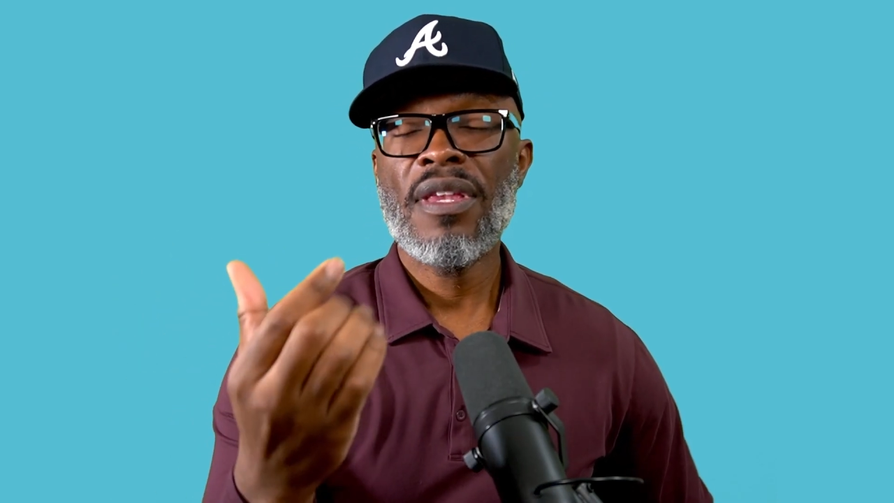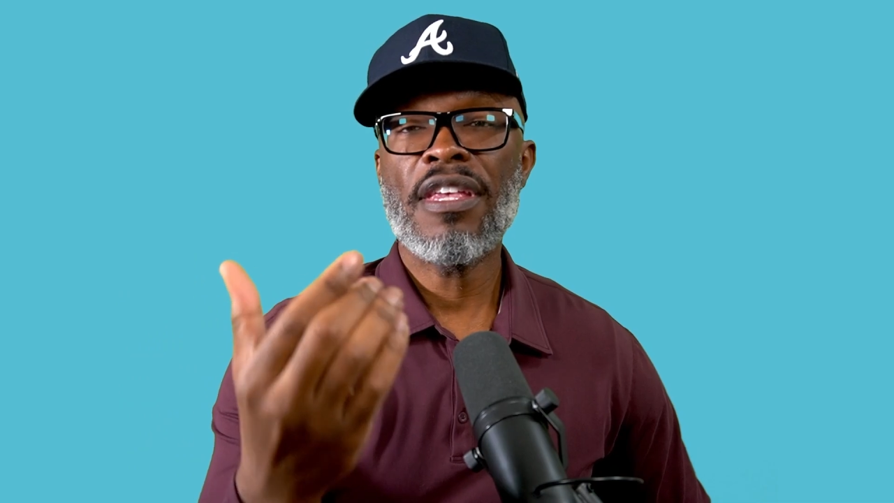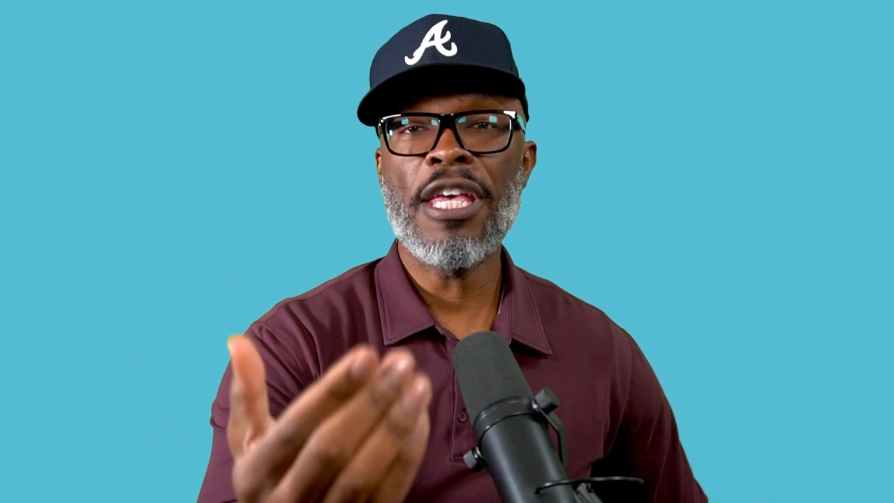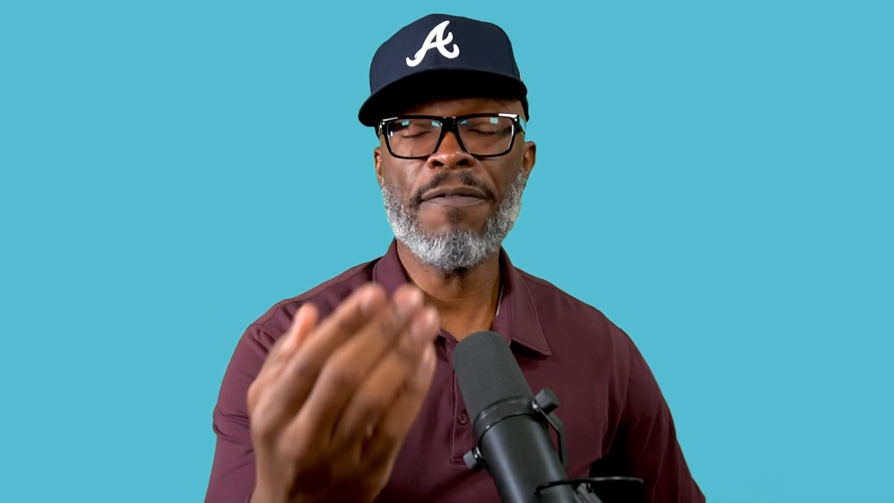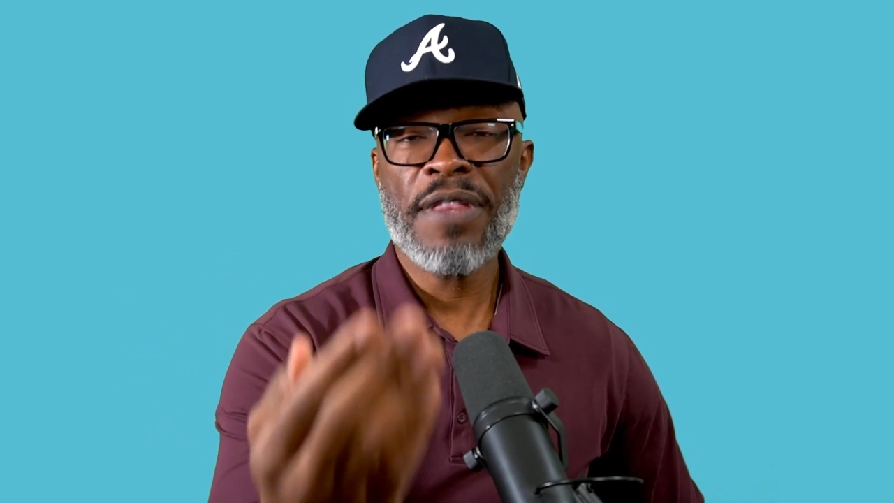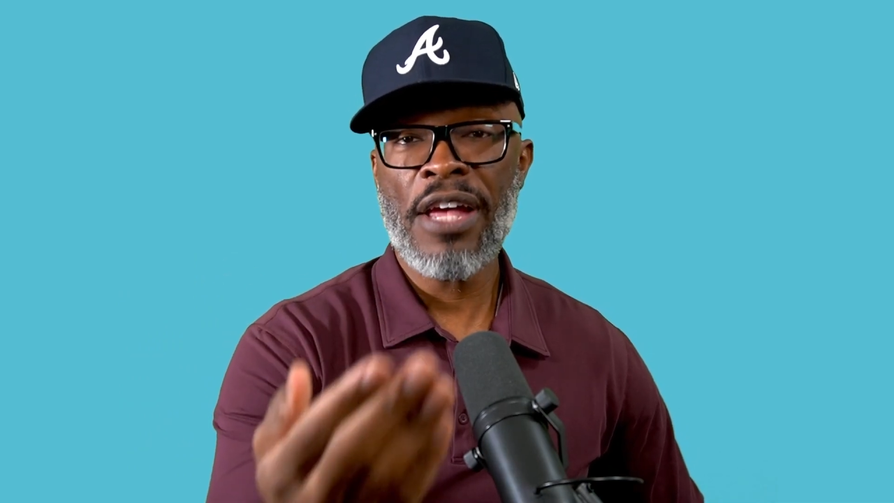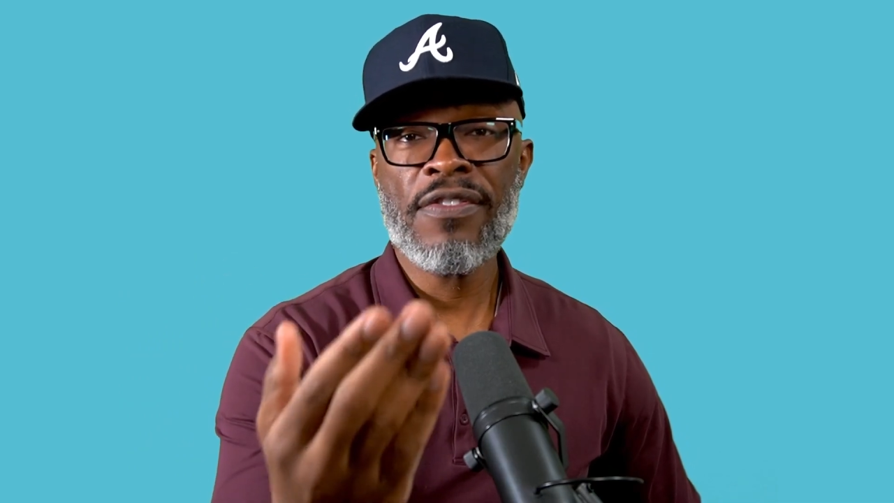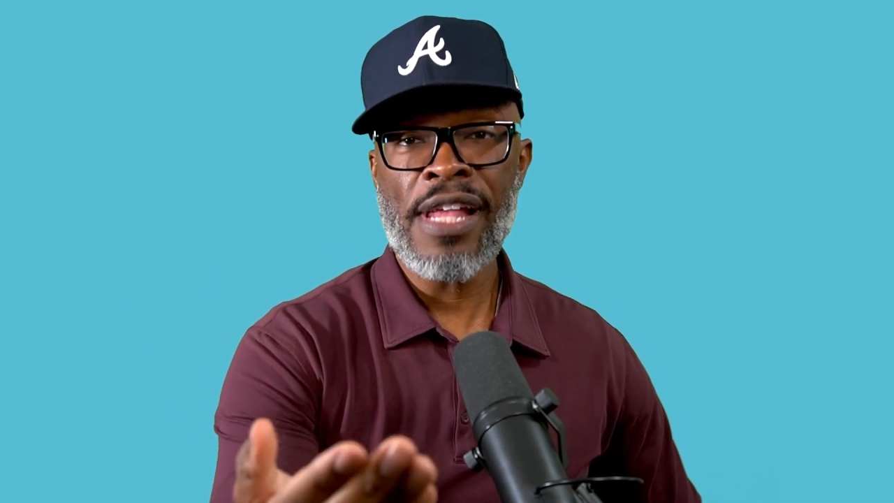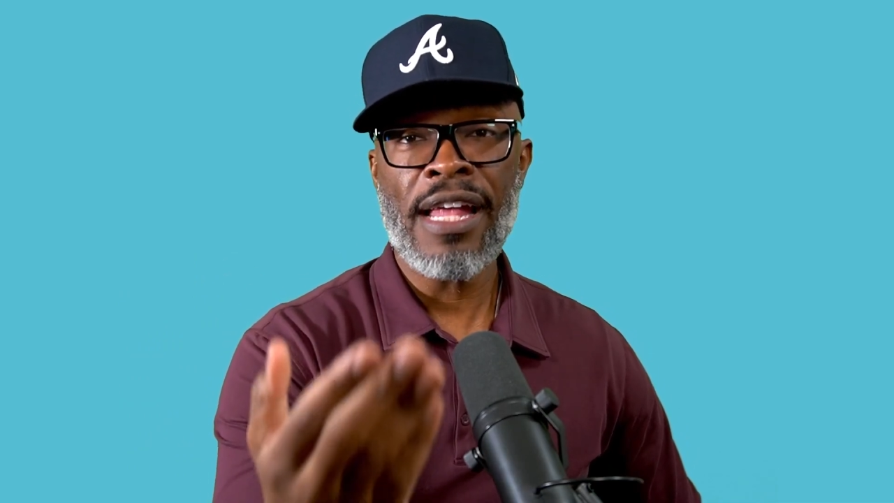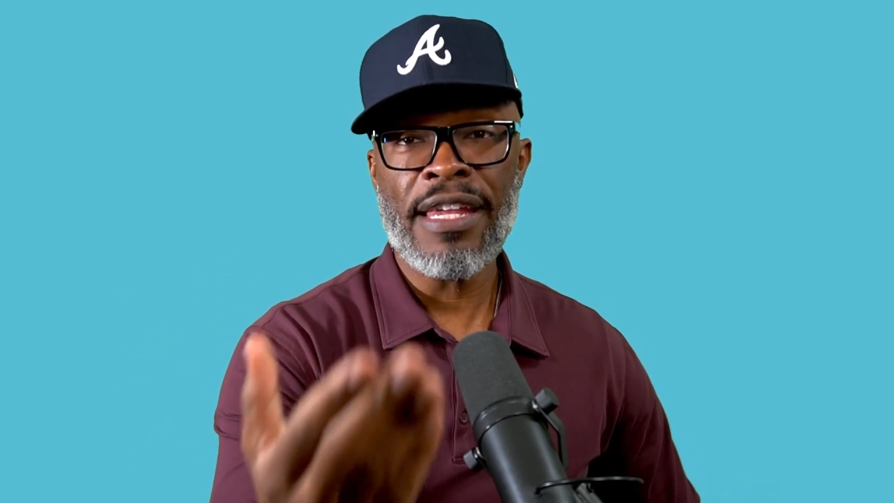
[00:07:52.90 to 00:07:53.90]
If that's
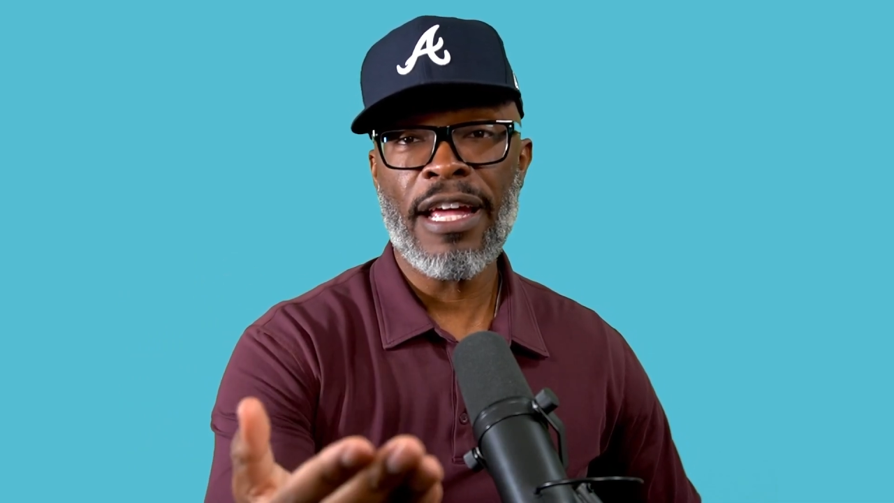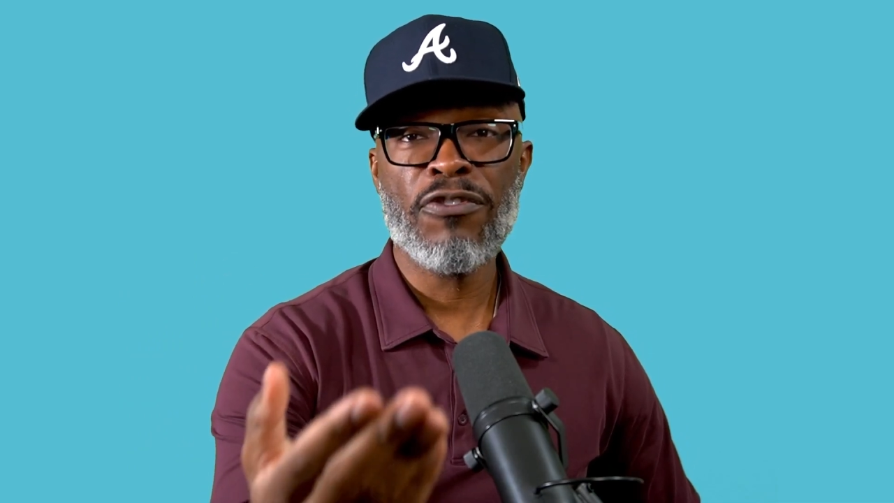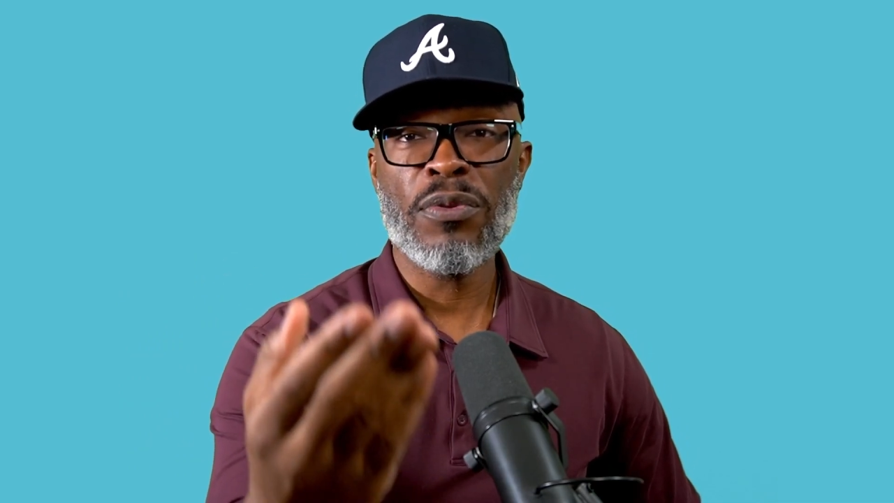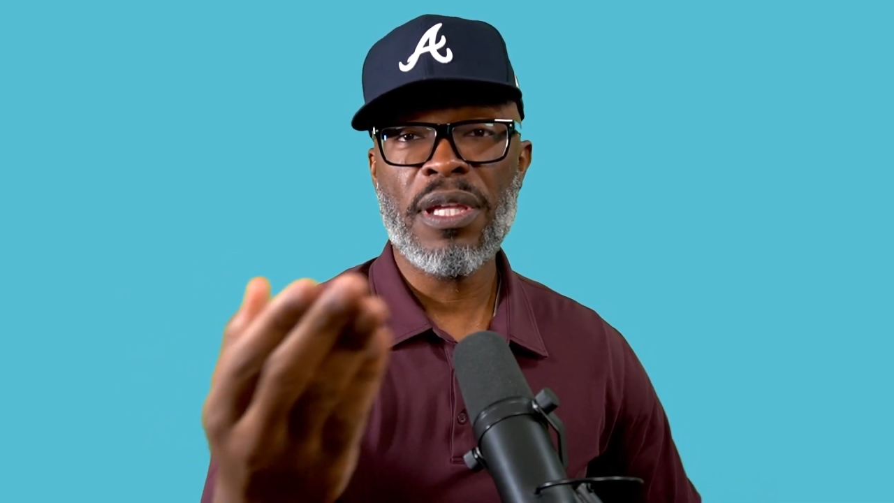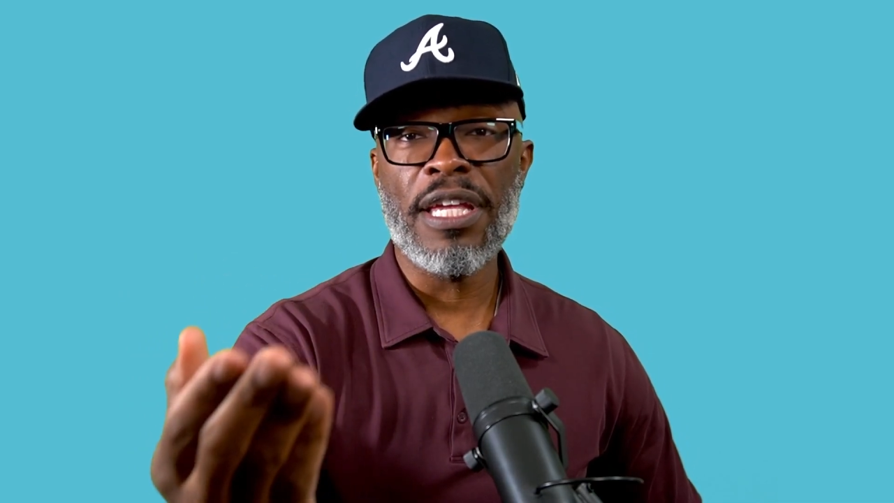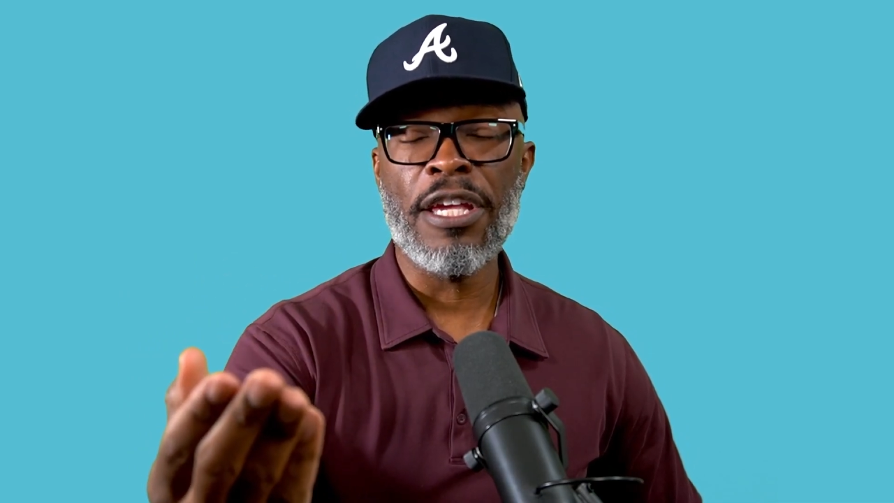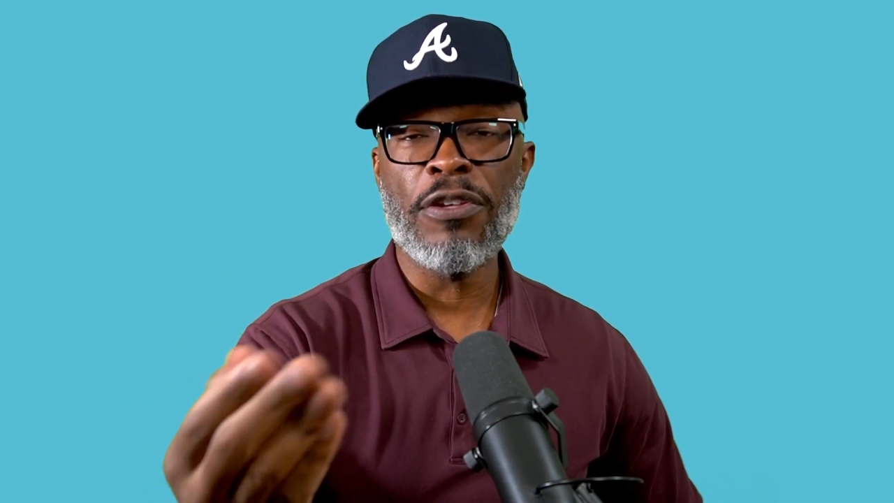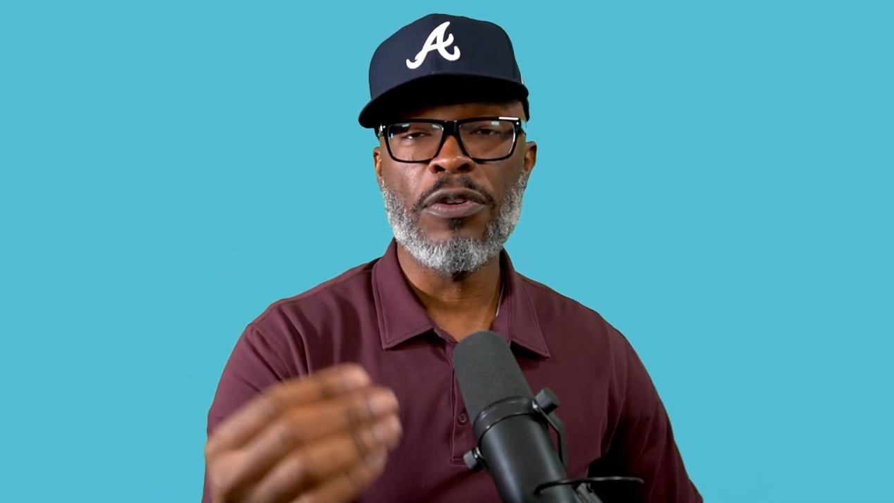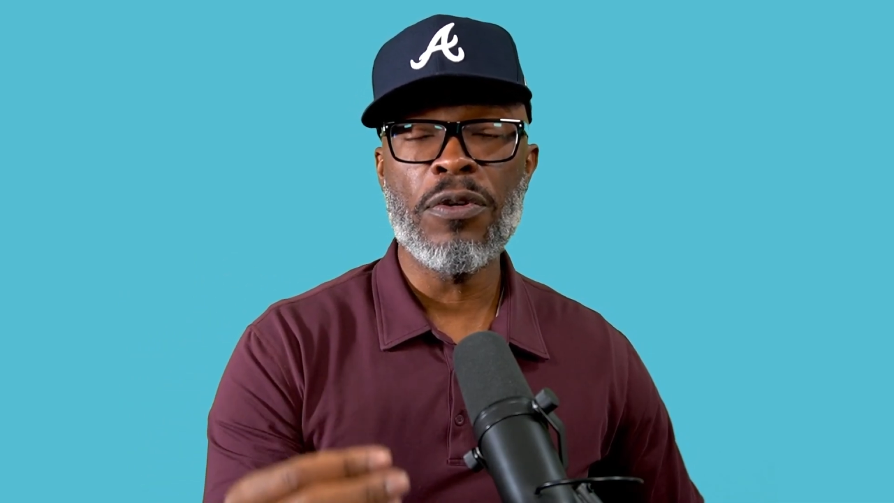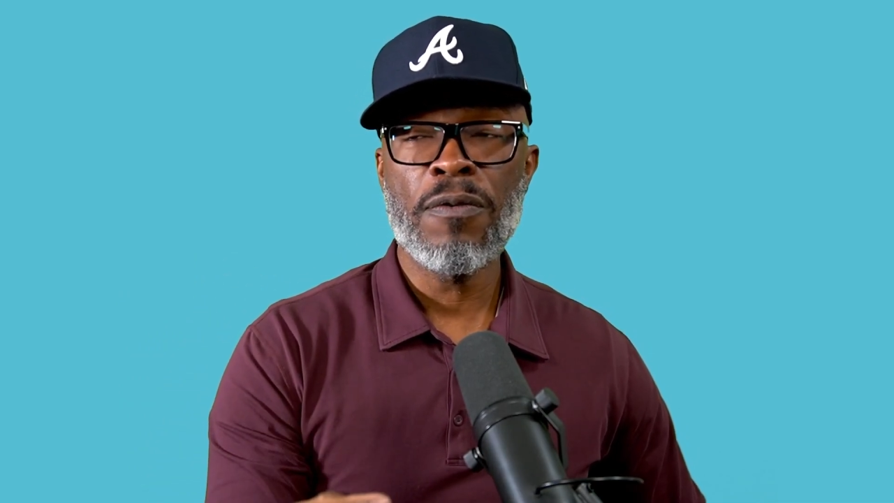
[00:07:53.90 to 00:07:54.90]
not naturally in
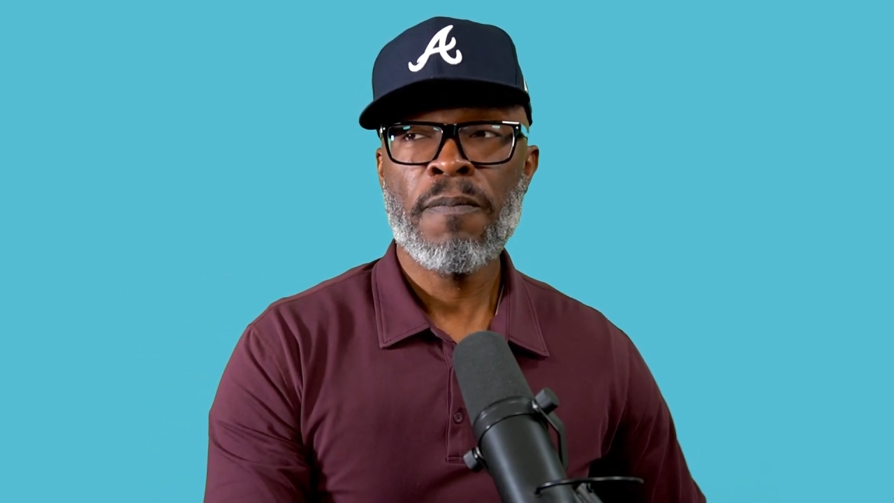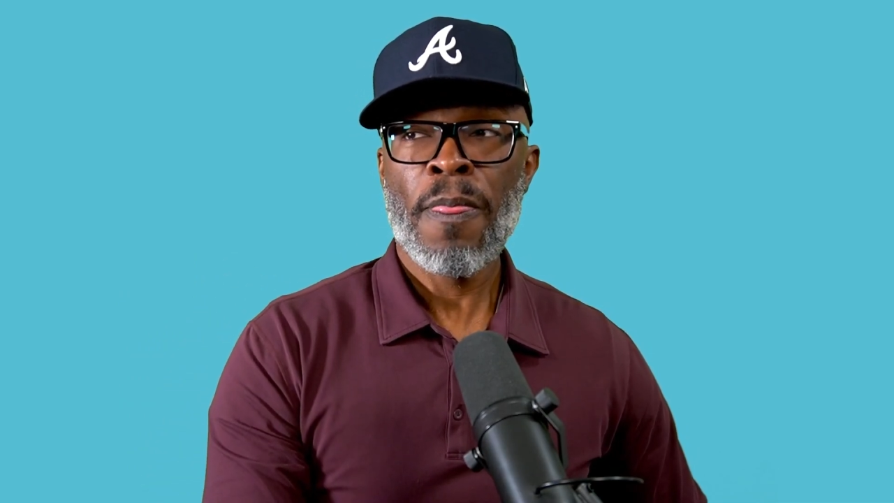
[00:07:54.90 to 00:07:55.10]
you,